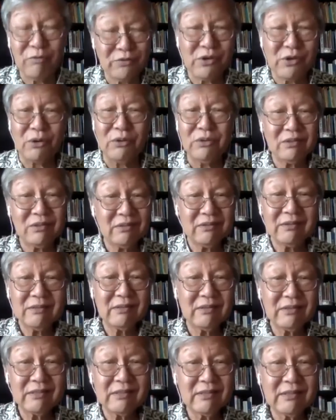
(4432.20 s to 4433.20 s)
zone.
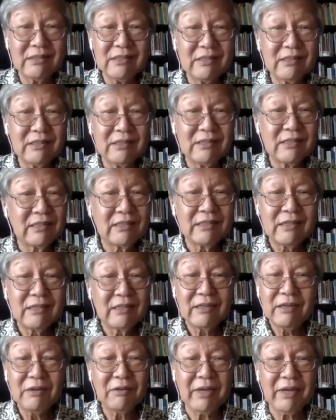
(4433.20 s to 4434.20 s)

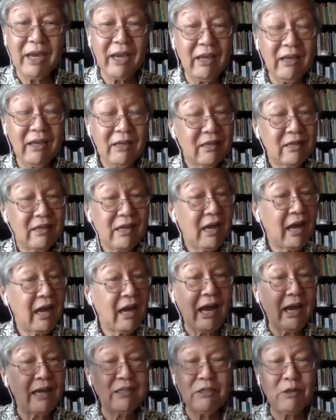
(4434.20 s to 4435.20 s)
Okay?
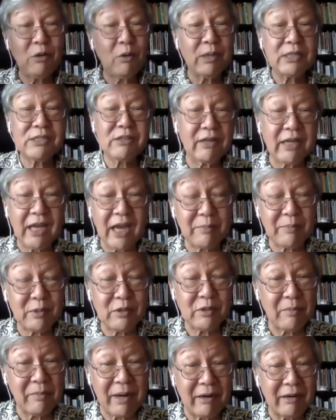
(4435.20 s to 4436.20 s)
I don't know what's going to happen to
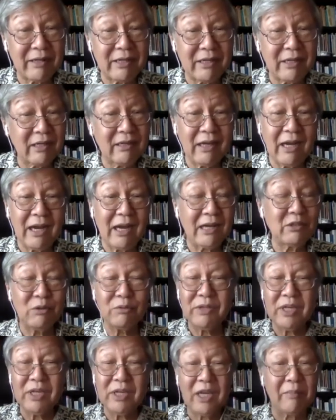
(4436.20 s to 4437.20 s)
America. I don't
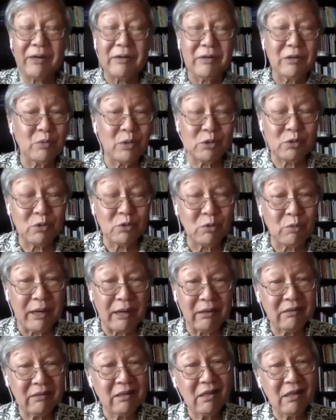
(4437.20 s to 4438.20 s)
think America will do
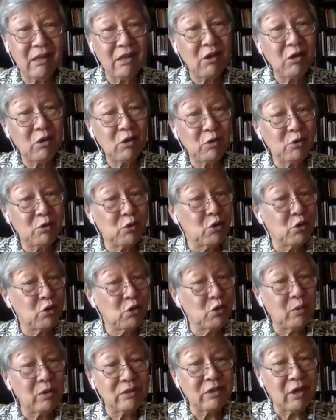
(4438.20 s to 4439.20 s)
well. Europe
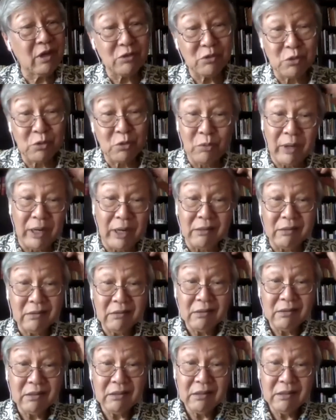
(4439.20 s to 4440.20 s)
will not do well.
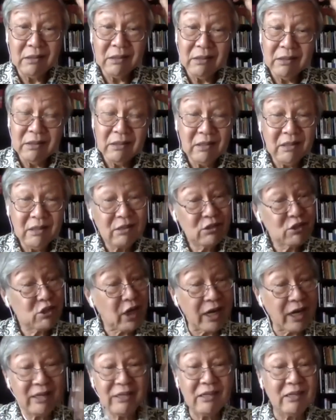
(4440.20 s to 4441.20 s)

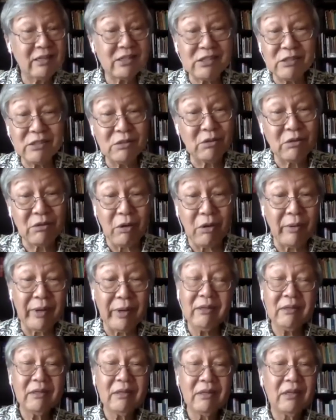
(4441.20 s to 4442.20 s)
China is still
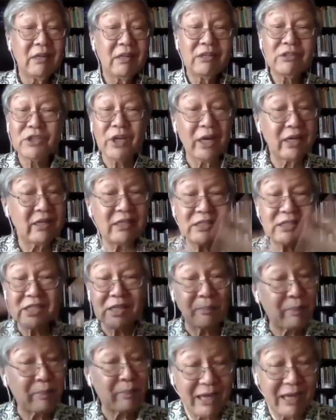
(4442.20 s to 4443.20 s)
growing. China's
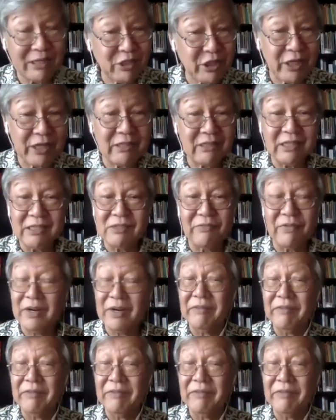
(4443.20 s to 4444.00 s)
supply chain is very,